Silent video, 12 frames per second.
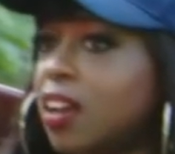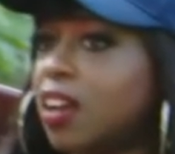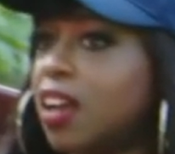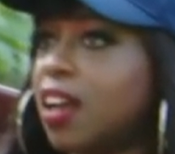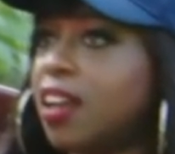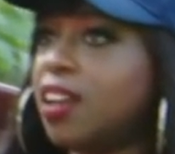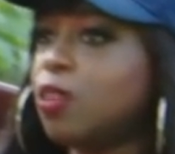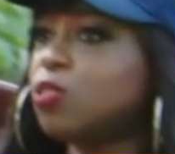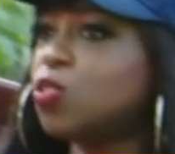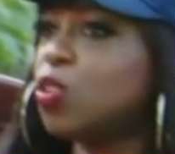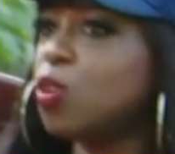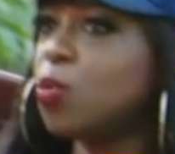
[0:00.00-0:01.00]
and I was
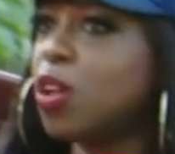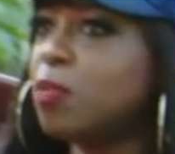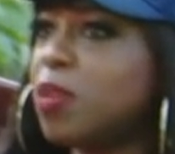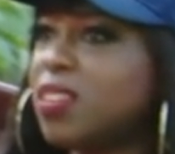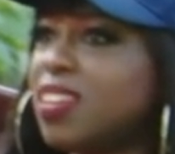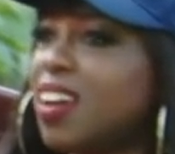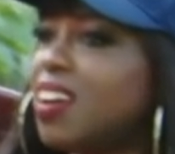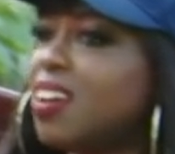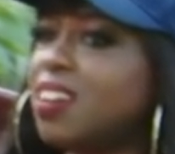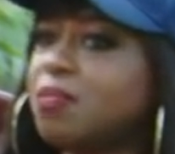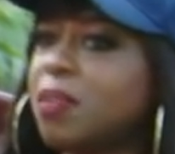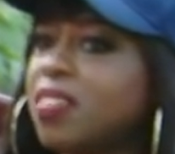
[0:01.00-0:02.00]
doing well, but
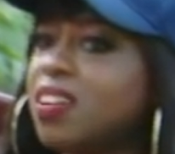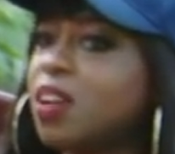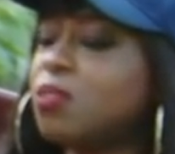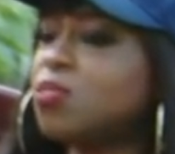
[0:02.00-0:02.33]
I think I